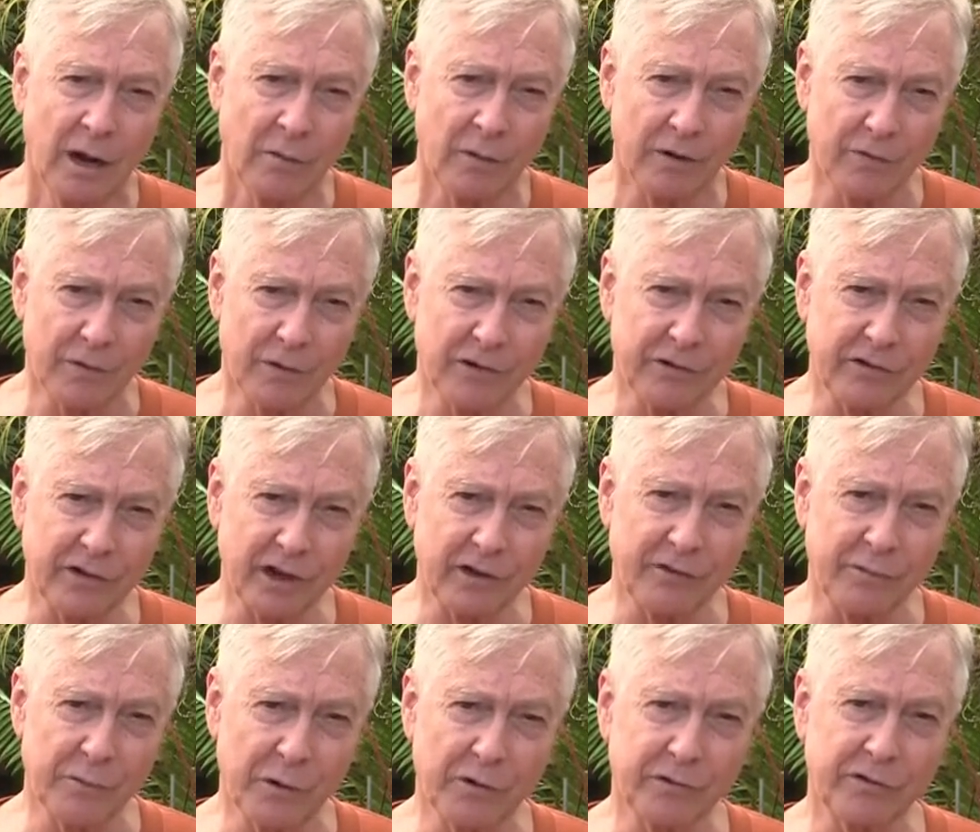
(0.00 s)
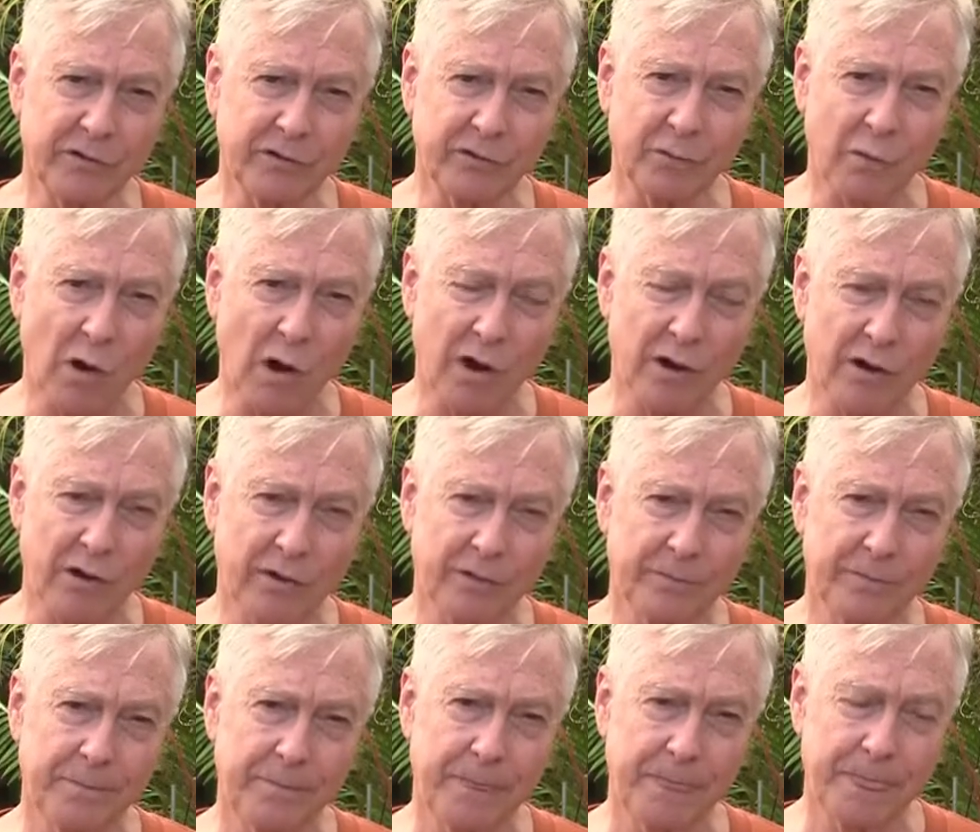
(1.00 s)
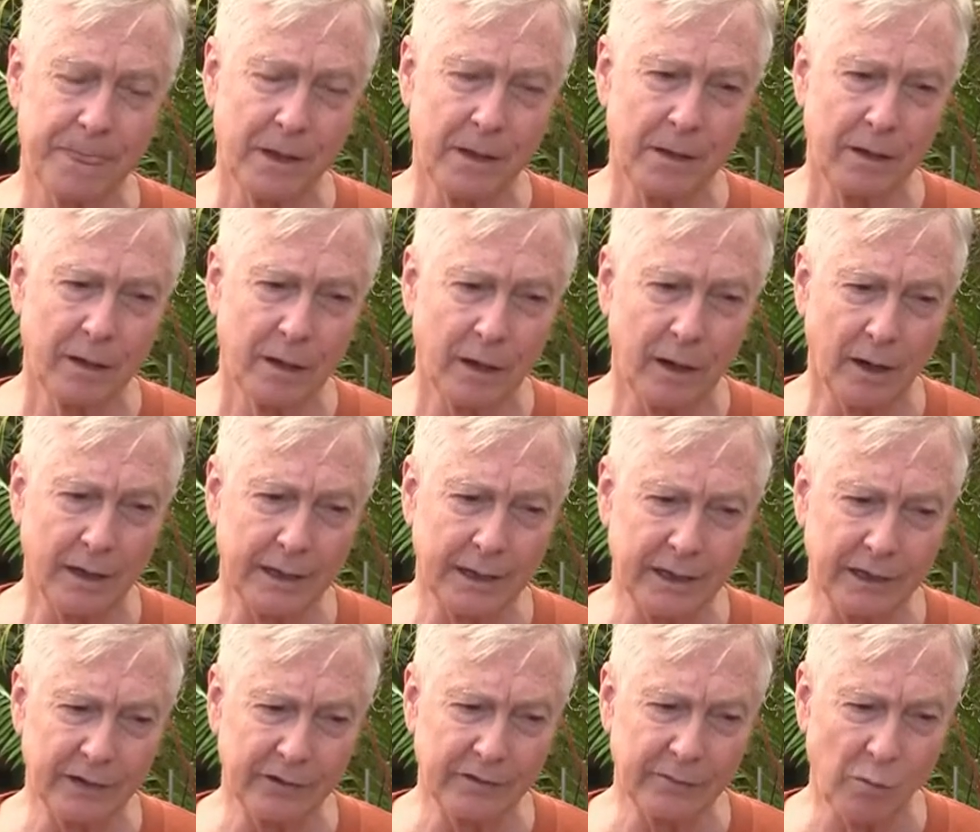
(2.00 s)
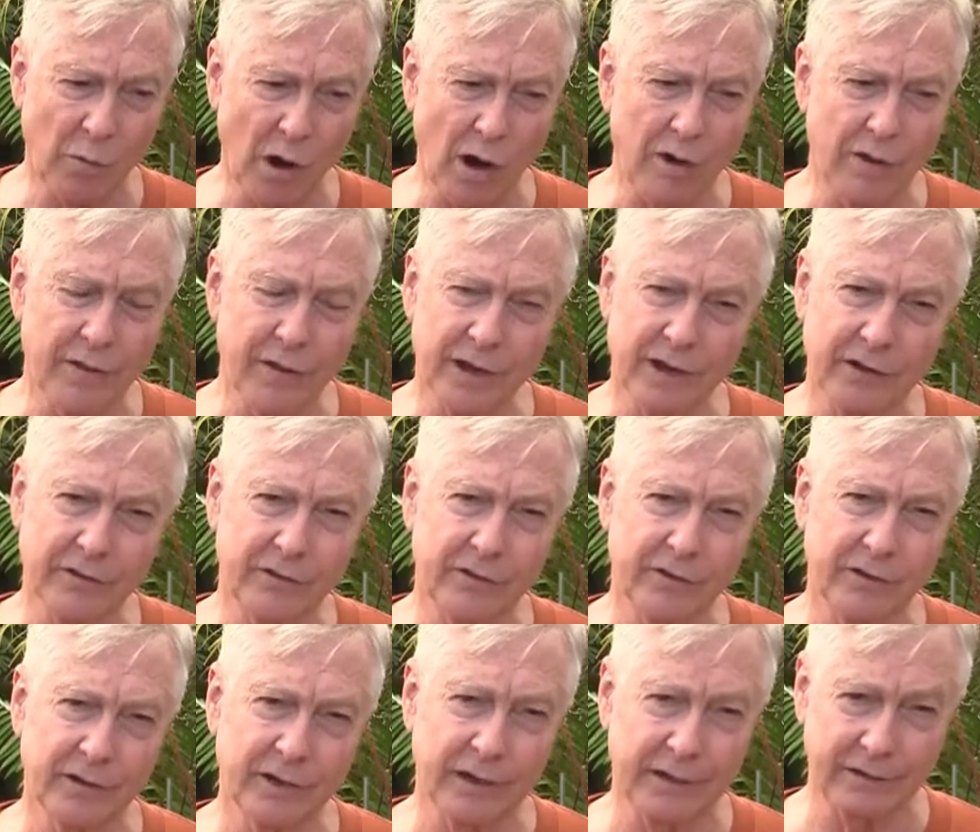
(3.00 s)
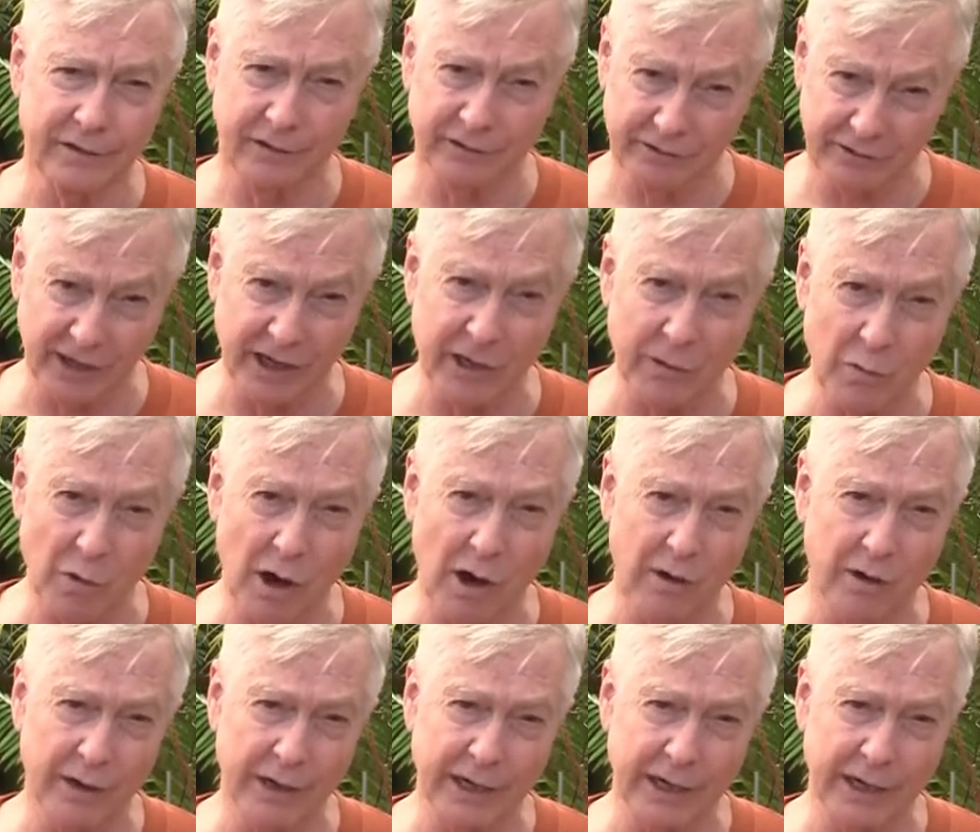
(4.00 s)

Reverse osmosis water is water that is city water,